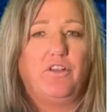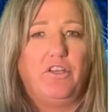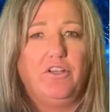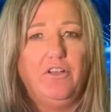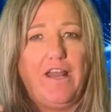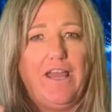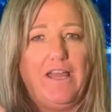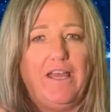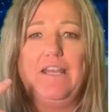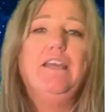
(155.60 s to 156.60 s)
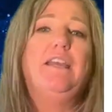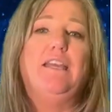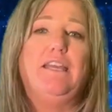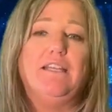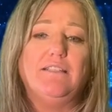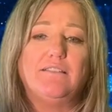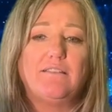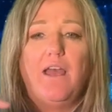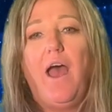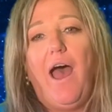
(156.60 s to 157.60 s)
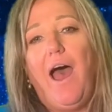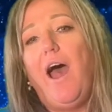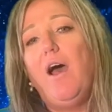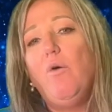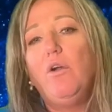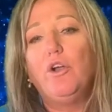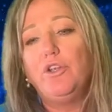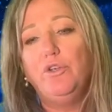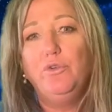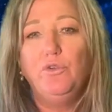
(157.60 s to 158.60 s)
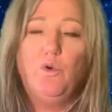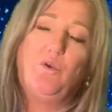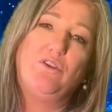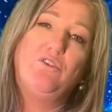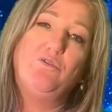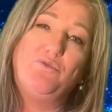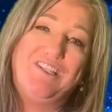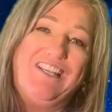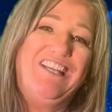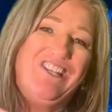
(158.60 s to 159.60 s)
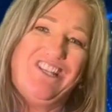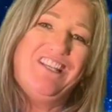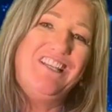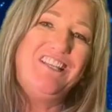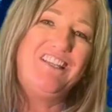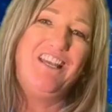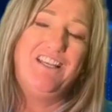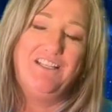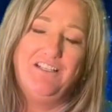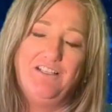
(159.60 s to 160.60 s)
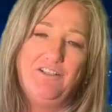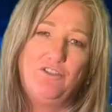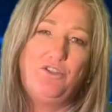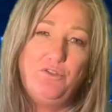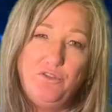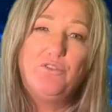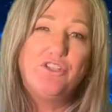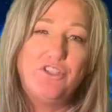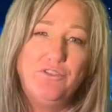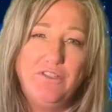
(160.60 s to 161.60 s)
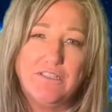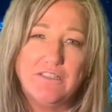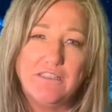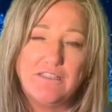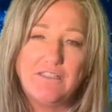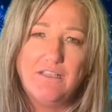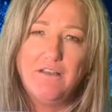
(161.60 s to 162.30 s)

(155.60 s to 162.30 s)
in your head. It's how are you going to teach it to your students?